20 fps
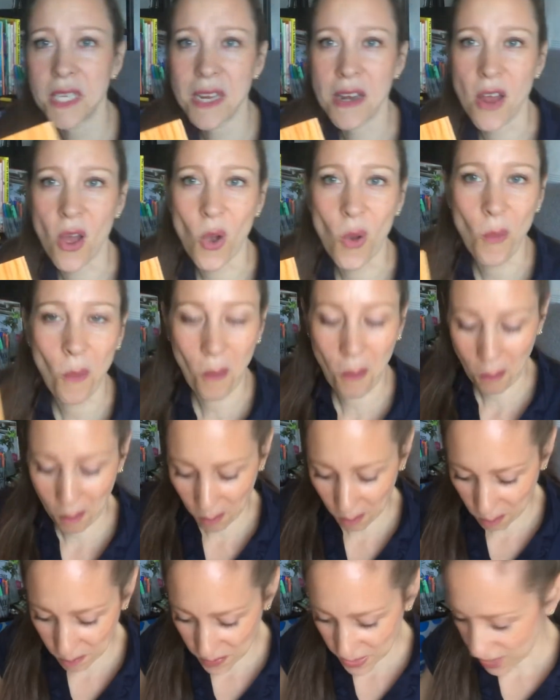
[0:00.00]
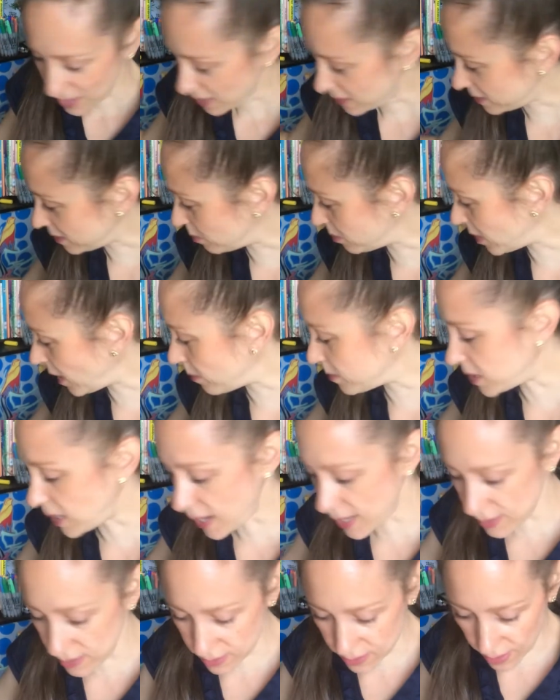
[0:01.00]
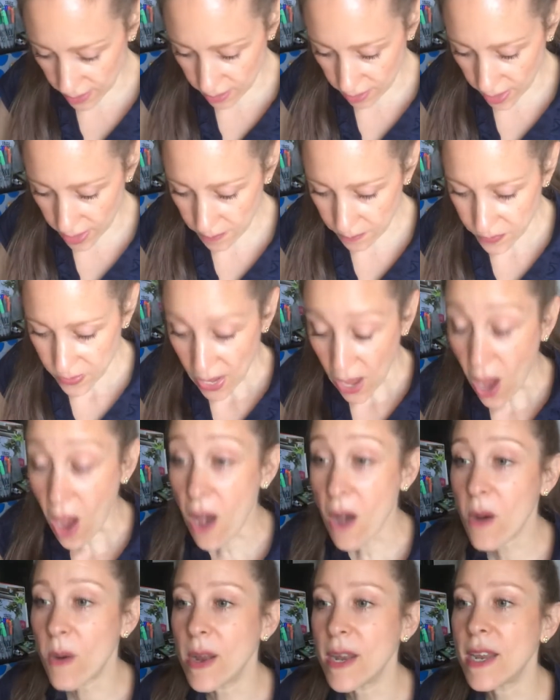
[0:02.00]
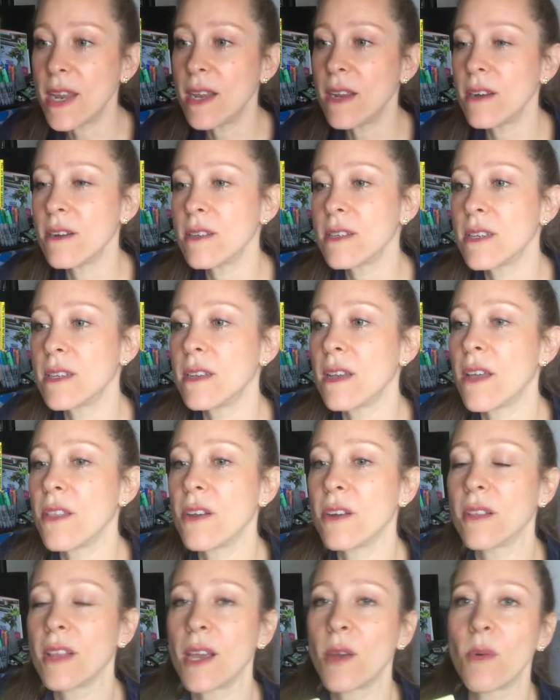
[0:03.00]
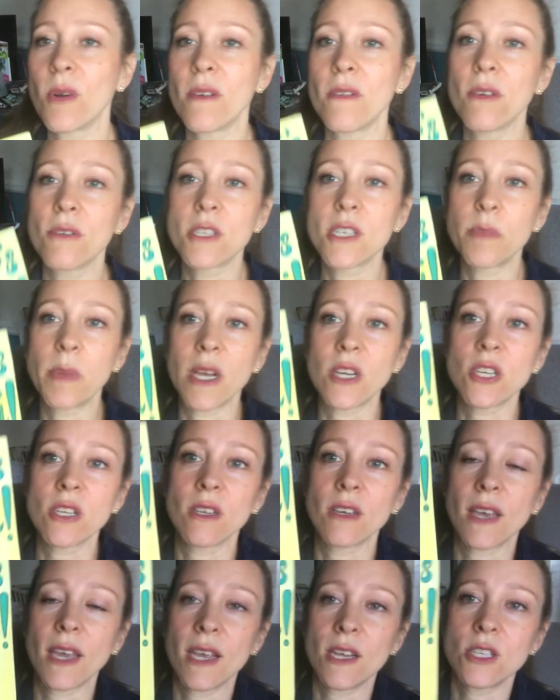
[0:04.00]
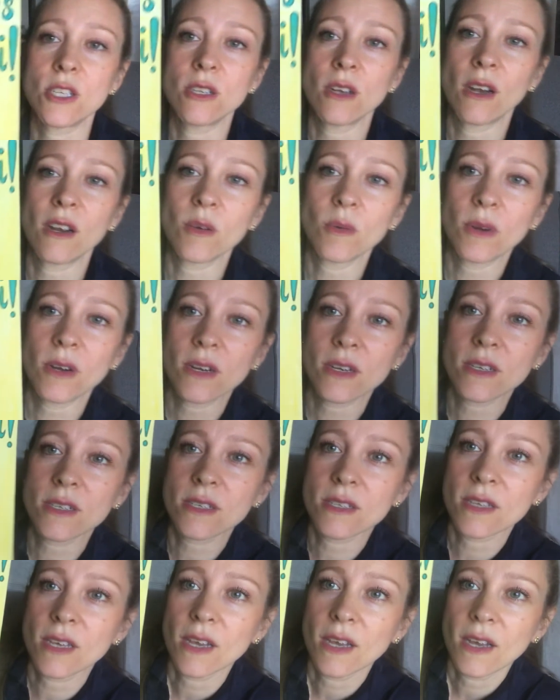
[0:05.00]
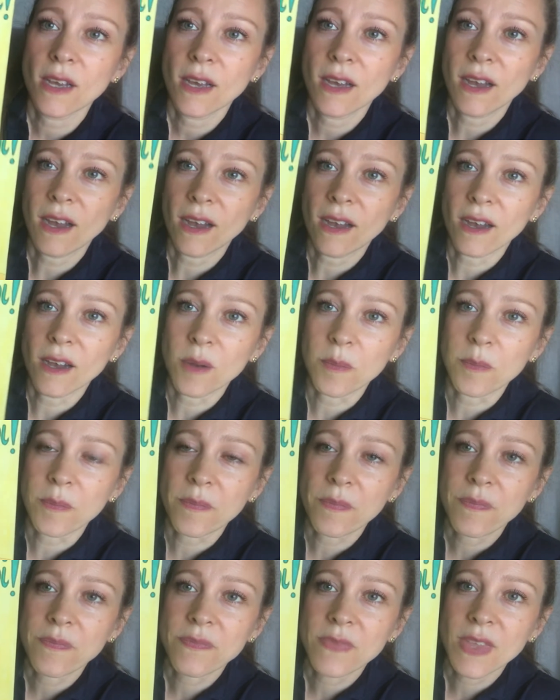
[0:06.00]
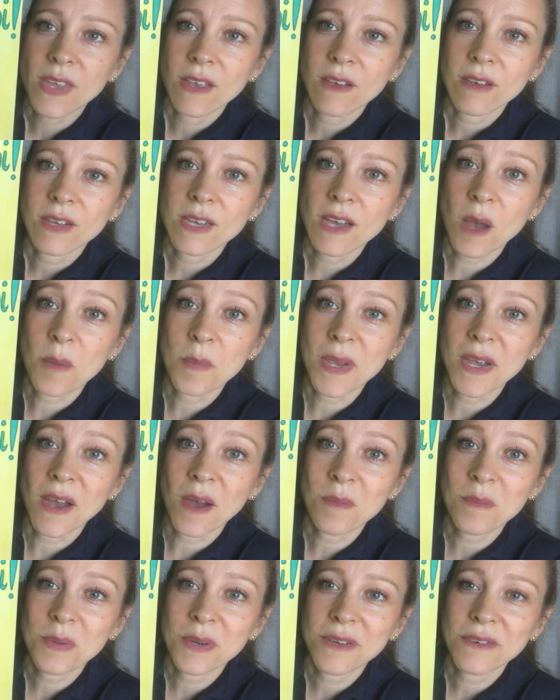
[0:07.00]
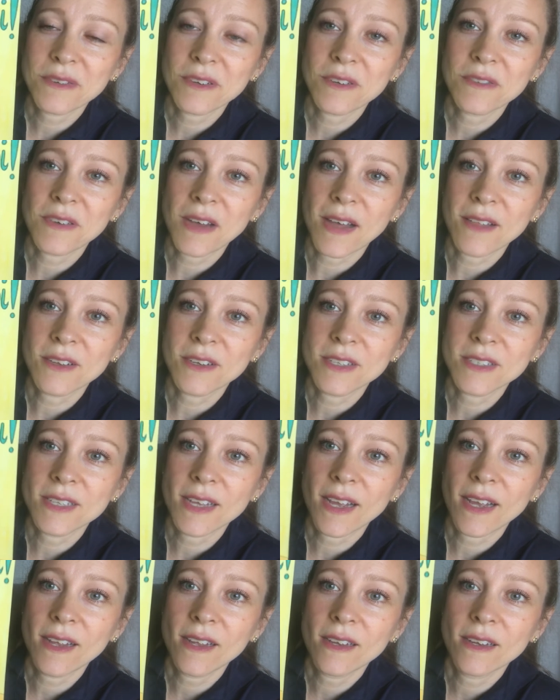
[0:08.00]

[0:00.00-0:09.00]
know, sometimes hindsight, right? Oh, and here's another, like, one of those special occasion artworks coming up for Father's Day,